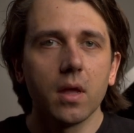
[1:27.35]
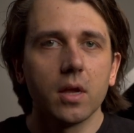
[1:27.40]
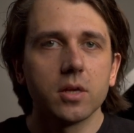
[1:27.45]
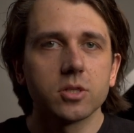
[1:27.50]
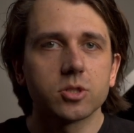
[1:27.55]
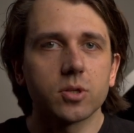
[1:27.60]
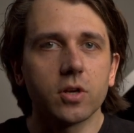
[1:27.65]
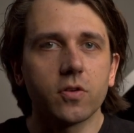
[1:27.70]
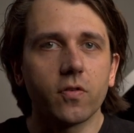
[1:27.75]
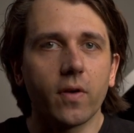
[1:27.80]

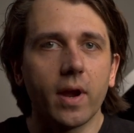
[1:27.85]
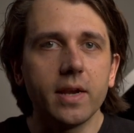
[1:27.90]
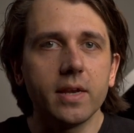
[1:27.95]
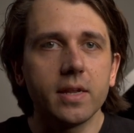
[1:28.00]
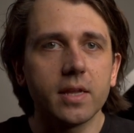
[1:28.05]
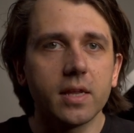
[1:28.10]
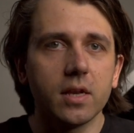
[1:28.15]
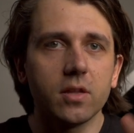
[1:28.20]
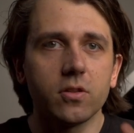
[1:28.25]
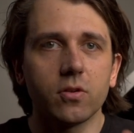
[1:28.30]
So I tried
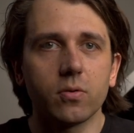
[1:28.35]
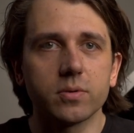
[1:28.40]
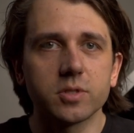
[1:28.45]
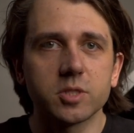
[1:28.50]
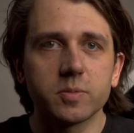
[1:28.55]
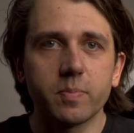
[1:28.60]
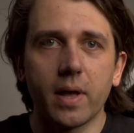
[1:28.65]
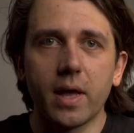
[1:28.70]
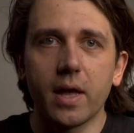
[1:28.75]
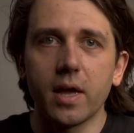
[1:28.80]
to get it to
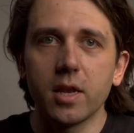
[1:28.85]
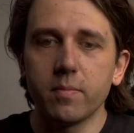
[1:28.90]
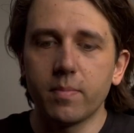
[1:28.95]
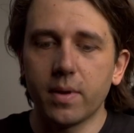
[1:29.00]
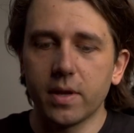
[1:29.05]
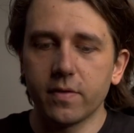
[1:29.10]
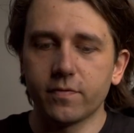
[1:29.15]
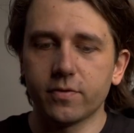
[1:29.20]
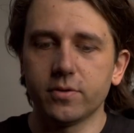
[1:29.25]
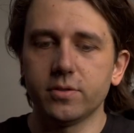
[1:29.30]
respond
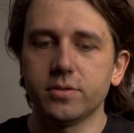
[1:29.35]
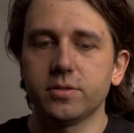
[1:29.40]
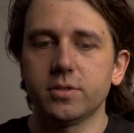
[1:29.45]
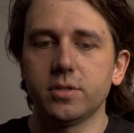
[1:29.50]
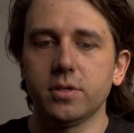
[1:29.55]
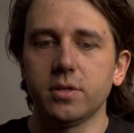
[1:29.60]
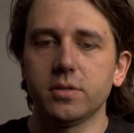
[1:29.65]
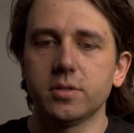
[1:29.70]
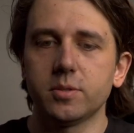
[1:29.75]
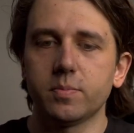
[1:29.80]
by first,
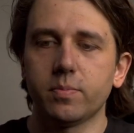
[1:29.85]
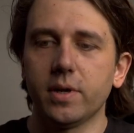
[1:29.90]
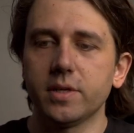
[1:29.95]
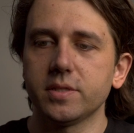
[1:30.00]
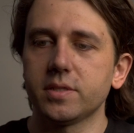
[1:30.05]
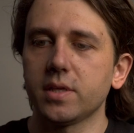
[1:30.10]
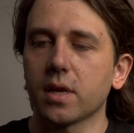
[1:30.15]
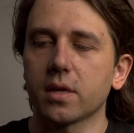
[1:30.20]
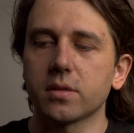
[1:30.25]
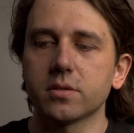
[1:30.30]
you know, just
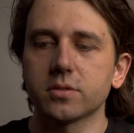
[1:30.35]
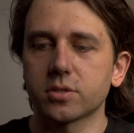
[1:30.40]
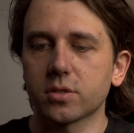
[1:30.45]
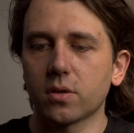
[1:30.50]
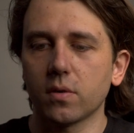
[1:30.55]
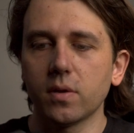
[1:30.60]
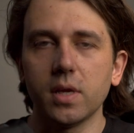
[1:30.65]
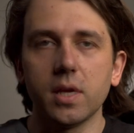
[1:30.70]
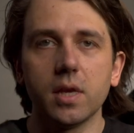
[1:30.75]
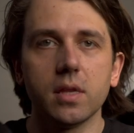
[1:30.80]
pressing on the
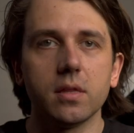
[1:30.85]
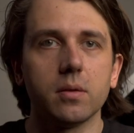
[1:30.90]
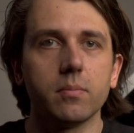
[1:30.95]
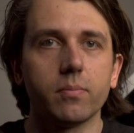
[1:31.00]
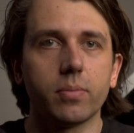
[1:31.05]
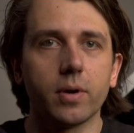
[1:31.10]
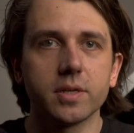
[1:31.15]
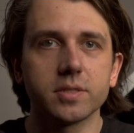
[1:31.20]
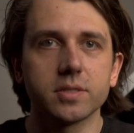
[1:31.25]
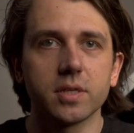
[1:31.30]
screen, then
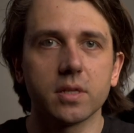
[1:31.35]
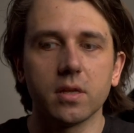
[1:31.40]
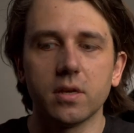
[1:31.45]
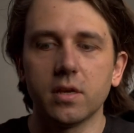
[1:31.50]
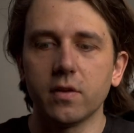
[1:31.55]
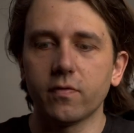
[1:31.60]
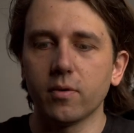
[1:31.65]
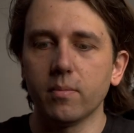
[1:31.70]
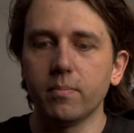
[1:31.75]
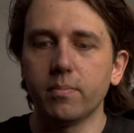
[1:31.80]
pressing the
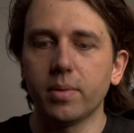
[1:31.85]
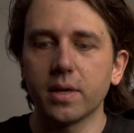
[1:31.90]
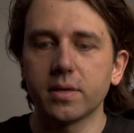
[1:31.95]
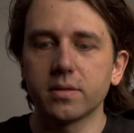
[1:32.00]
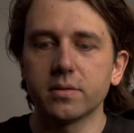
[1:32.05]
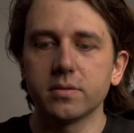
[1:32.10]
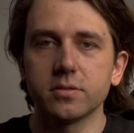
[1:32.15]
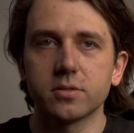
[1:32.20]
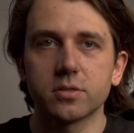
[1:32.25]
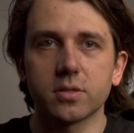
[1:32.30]
different
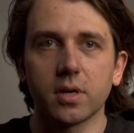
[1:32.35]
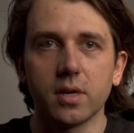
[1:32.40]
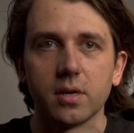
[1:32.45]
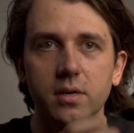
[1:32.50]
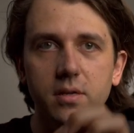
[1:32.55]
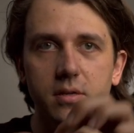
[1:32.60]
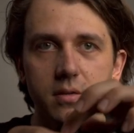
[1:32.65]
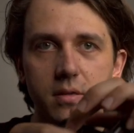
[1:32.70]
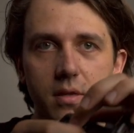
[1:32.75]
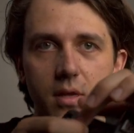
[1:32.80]
buttons, trying
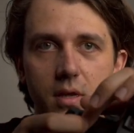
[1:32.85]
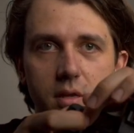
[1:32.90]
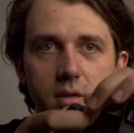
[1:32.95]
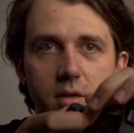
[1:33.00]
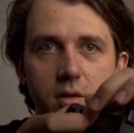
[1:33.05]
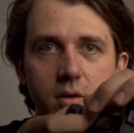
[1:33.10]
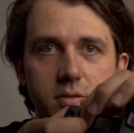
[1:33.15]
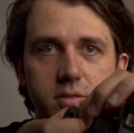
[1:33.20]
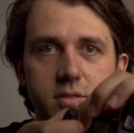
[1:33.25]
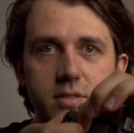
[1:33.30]
to,
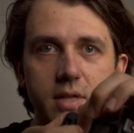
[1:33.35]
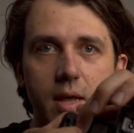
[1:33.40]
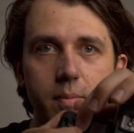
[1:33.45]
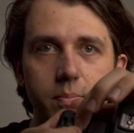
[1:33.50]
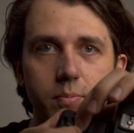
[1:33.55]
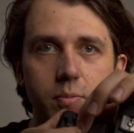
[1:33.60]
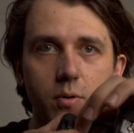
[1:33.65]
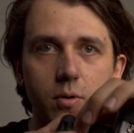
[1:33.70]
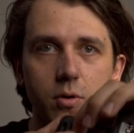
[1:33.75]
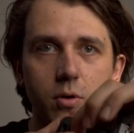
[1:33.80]
you know,
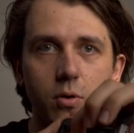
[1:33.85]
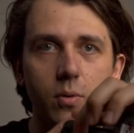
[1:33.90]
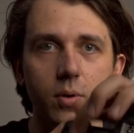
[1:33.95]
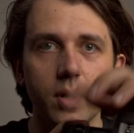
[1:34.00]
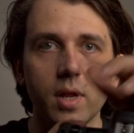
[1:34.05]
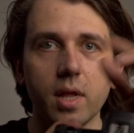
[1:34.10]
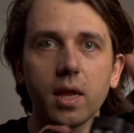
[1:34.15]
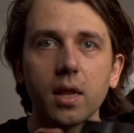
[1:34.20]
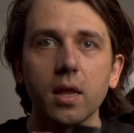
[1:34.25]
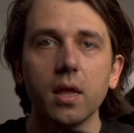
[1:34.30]
stop the
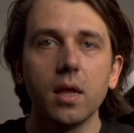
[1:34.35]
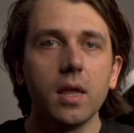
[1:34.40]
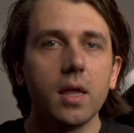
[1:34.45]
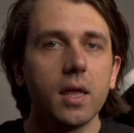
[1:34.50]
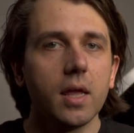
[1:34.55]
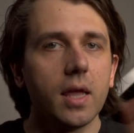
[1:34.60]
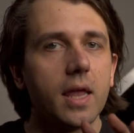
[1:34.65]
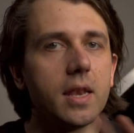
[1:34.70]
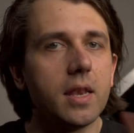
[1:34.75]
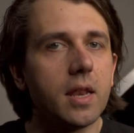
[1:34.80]
recording,
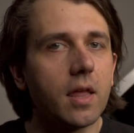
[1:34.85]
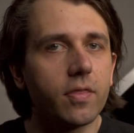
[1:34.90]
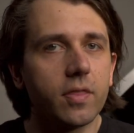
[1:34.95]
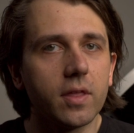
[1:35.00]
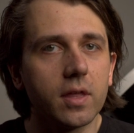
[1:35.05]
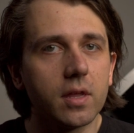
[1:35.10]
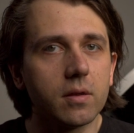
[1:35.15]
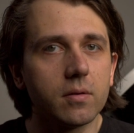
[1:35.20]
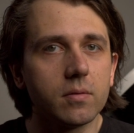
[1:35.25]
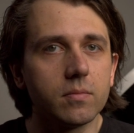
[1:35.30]
and
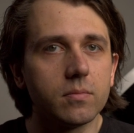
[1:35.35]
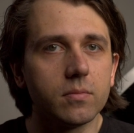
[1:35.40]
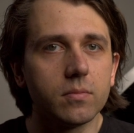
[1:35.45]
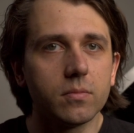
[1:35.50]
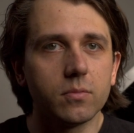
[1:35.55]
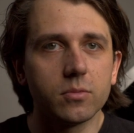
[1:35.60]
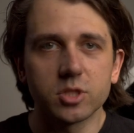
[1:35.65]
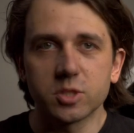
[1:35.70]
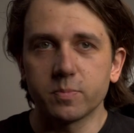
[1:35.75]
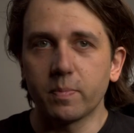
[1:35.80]
nothing
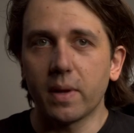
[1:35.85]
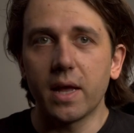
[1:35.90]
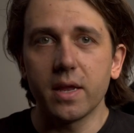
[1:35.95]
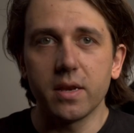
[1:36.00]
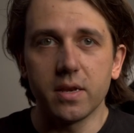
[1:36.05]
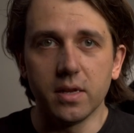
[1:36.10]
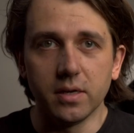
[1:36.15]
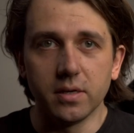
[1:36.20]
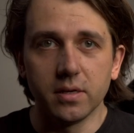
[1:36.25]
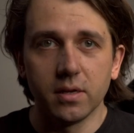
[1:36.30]

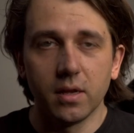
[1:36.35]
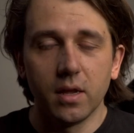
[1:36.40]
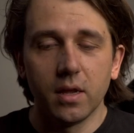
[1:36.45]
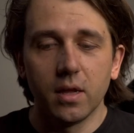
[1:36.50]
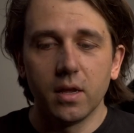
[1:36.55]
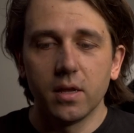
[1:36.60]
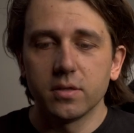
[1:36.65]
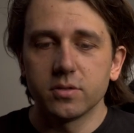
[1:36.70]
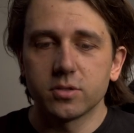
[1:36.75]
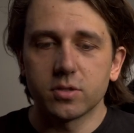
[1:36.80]
responded.
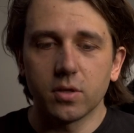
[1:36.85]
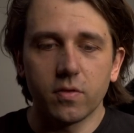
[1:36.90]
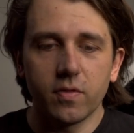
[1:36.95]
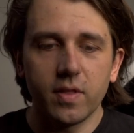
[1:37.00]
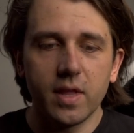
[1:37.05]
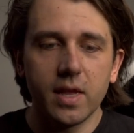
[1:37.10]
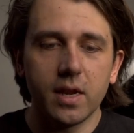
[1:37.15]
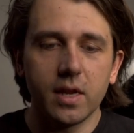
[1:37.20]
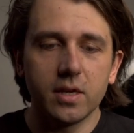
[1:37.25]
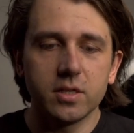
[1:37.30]
So
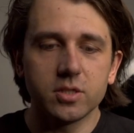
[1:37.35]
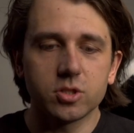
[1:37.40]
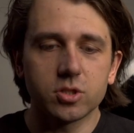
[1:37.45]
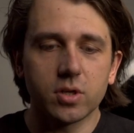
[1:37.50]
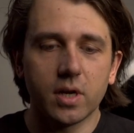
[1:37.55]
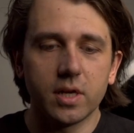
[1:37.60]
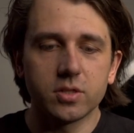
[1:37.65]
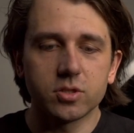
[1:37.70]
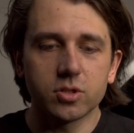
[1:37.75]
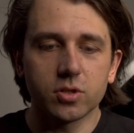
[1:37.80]
then I just
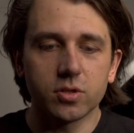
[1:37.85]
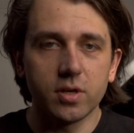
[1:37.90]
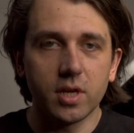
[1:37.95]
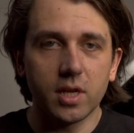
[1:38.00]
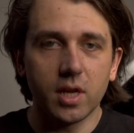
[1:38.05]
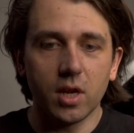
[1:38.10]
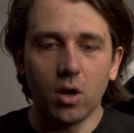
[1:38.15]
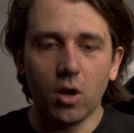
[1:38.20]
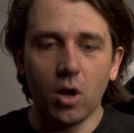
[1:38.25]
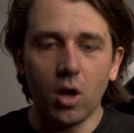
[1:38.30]
tried
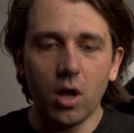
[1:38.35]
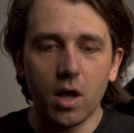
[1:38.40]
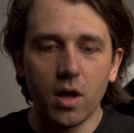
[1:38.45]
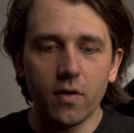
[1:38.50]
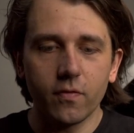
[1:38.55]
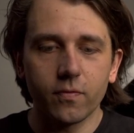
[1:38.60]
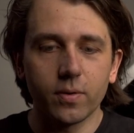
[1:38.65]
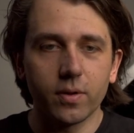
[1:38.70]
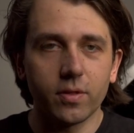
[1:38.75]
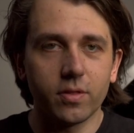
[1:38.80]
turning it
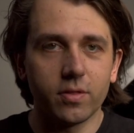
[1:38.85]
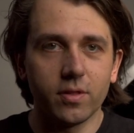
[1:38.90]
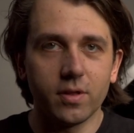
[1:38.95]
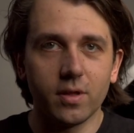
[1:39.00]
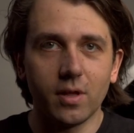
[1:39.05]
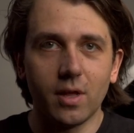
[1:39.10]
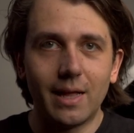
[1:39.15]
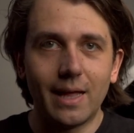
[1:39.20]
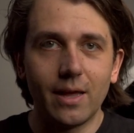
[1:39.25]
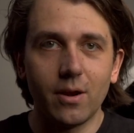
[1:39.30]
off with
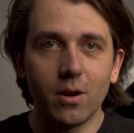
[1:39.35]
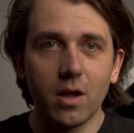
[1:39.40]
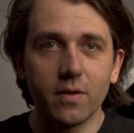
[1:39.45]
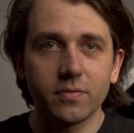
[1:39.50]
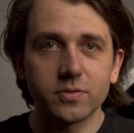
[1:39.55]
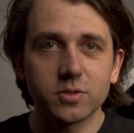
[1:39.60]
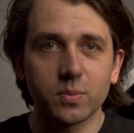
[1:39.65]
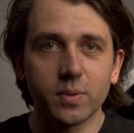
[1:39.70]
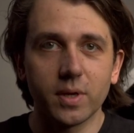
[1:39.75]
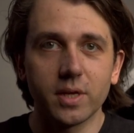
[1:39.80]
the
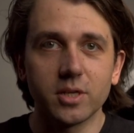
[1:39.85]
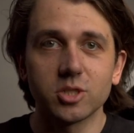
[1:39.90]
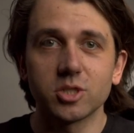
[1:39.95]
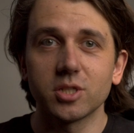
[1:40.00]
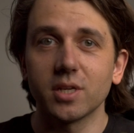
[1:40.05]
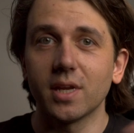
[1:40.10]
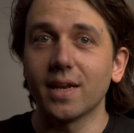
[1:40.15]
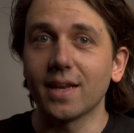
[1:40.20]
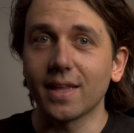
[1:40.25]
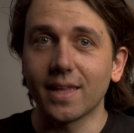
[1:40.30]
on-off
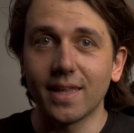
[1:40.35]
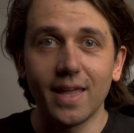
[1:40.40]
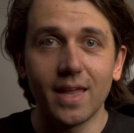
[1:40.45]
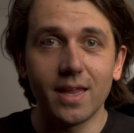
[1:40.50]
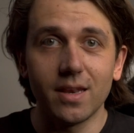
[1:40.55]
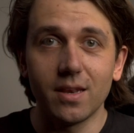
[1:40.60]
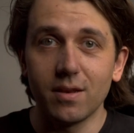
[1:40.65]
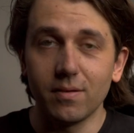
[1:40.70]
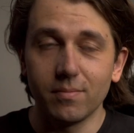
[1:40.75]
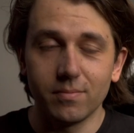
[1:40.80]
switch, and
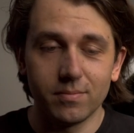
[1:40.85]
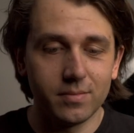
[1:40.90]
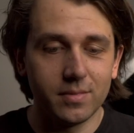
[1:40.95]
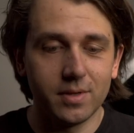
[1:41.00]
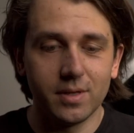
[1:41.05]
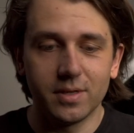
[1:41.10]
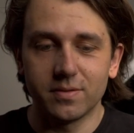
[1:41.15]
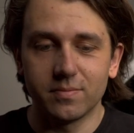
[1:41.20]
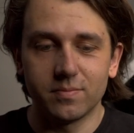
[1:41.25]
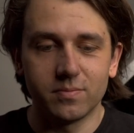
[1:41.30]
again,
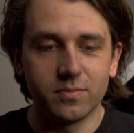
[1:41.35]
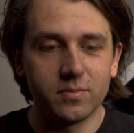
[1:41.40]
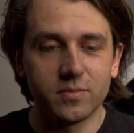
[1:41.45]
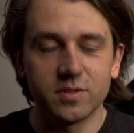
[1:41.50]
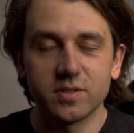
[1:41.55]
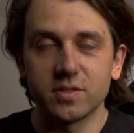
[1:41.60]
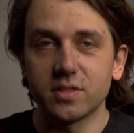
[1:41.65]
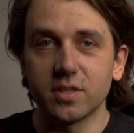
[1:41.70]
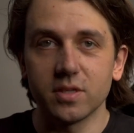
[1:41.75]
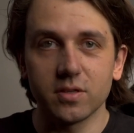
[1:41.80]
it
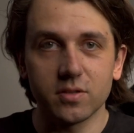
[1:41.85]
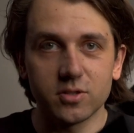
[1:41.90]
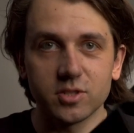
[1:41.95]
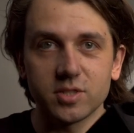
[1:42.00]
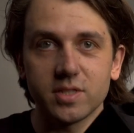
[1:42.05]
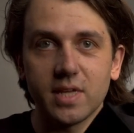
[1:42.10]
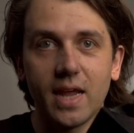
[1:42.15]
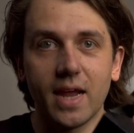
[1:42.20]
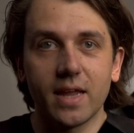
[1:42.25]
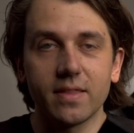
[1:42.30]
still
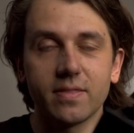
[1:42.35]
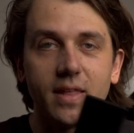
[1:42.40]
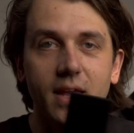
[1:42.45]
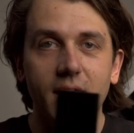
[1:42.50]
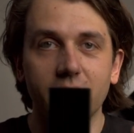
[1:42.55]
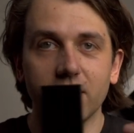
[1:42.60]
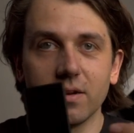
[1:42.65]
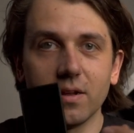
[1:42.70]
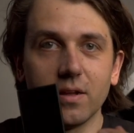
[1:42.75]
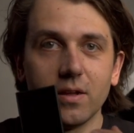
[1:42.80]
just had
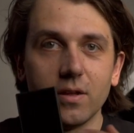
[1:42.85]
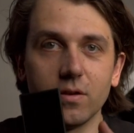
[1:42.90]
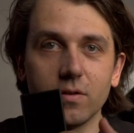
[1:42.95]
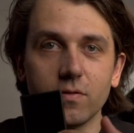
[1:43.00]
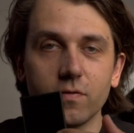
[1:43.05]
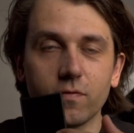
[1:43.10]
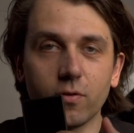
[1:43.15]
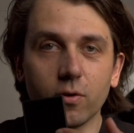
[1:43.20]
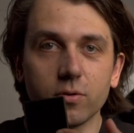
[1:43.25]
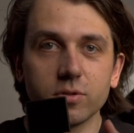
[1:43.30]
that
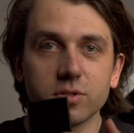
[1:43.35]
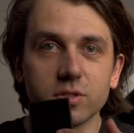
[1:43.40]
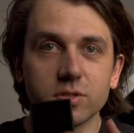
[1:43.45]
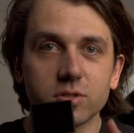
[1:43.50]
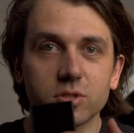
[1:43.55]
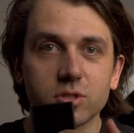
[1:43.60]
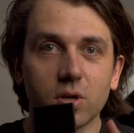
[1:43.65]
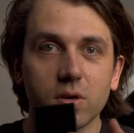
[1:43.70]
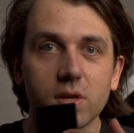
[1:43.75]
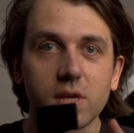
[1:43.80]
frozen
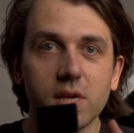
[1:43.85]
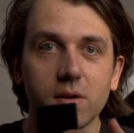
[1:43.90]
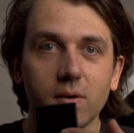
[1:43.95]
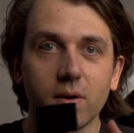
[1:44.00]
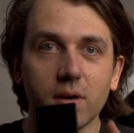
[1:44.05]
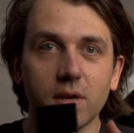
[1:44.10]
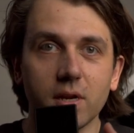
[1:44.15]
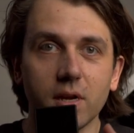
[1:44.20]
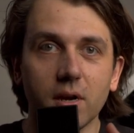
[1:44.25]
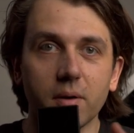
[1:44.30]
screen
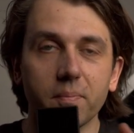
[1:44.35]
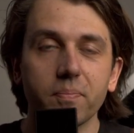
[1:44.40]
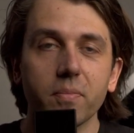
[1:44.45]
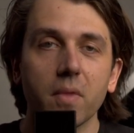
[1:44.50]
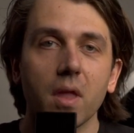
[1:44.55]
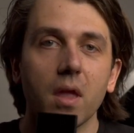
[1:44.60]
right here.